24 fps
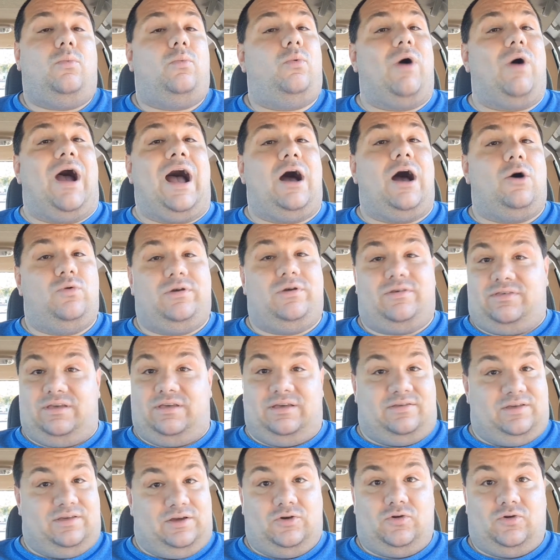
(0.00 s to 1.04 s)
wow, was
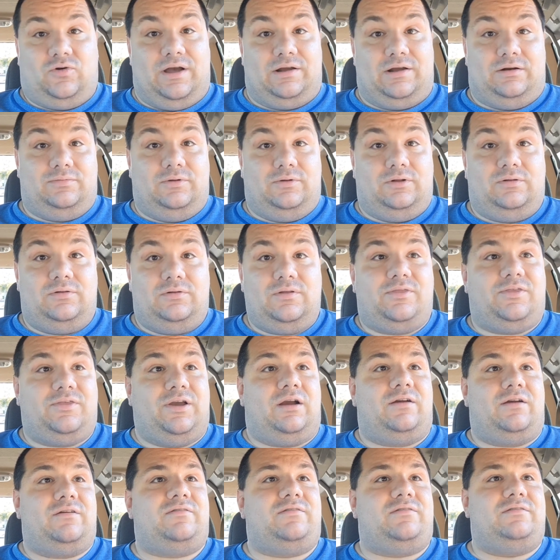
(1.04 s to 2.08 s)
this incredible.
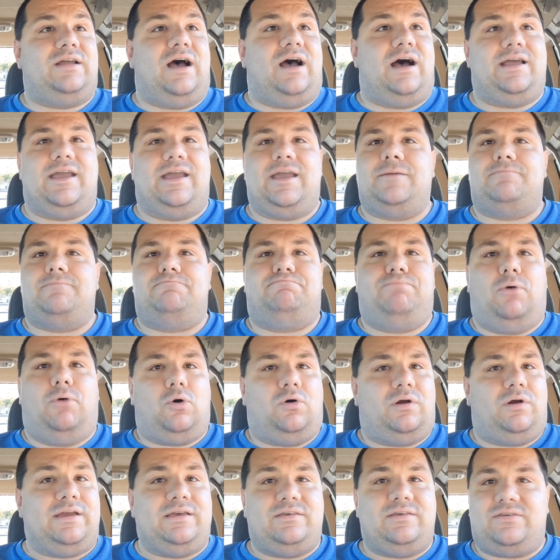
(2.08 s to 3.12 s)
There is not a
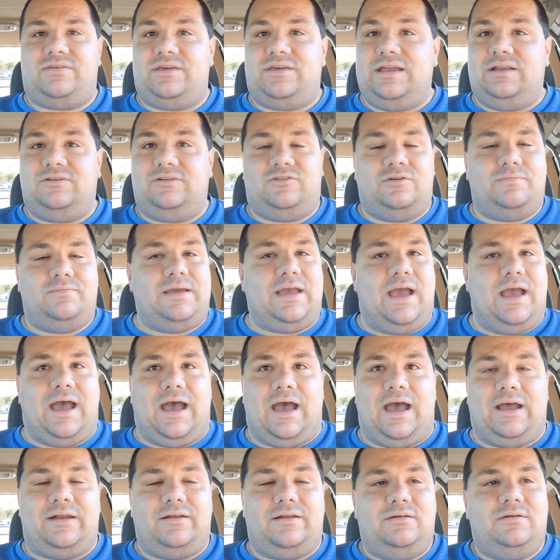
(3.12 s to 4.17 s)
boring scene to be
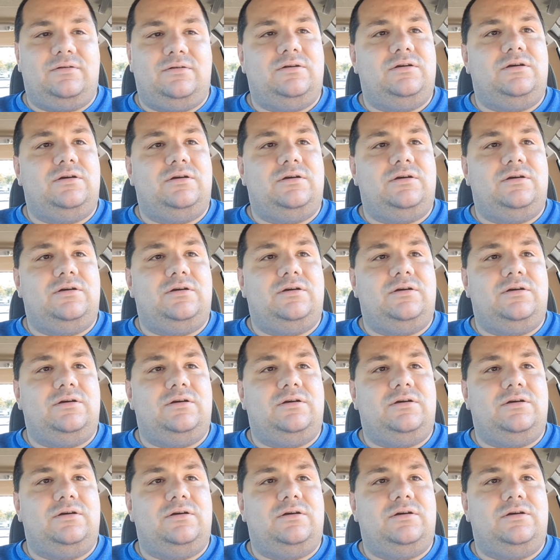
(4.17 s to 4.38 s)
had.